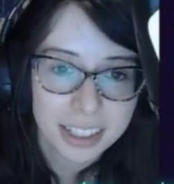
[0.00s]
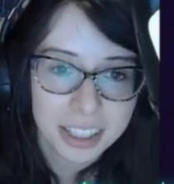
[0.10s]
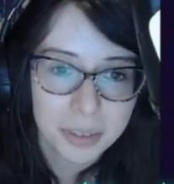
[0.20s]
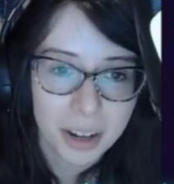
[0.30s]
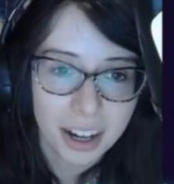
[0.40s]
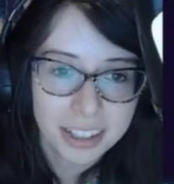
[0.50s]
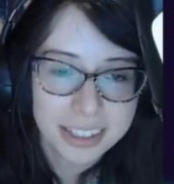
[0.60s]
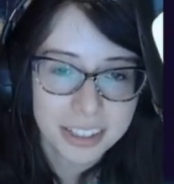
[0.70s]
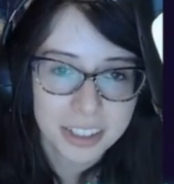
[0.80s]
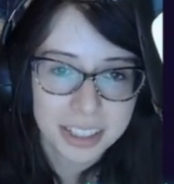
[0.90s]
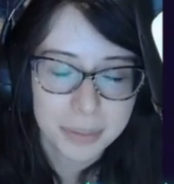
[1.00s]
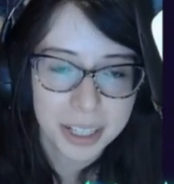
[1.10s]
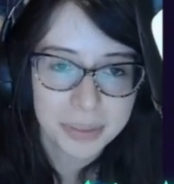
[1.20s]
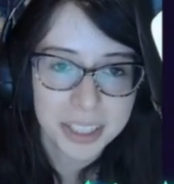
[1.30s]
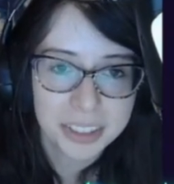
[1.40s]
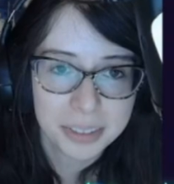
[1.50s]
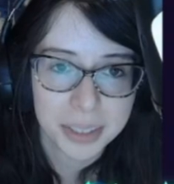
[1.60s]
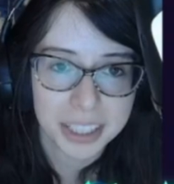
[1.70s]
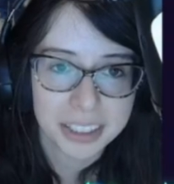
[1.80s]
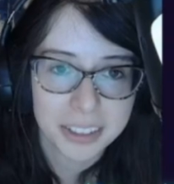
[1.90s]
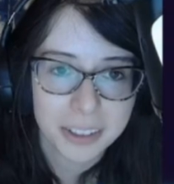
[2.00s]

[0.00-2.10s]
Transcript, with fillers: You are such a smart Pokemon.